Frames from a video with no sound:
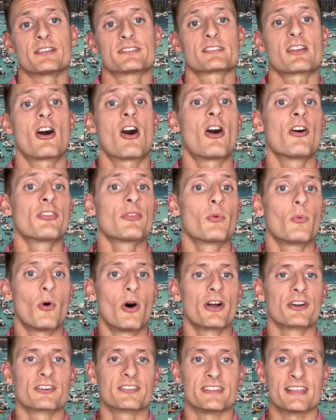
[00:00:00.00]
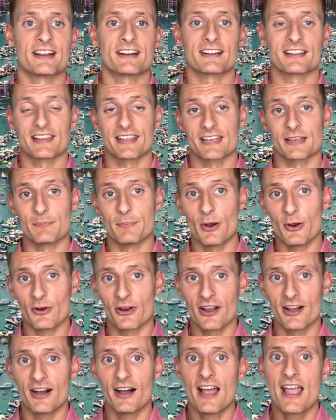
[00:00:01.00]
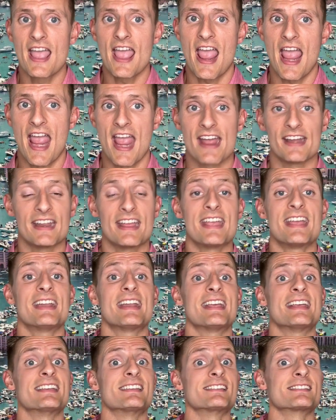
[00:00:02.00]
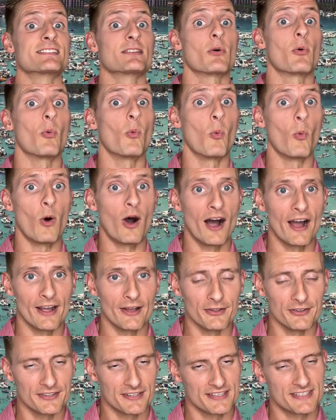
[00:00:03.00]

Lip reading: It's on the water there at Lake Boca, and it is wild.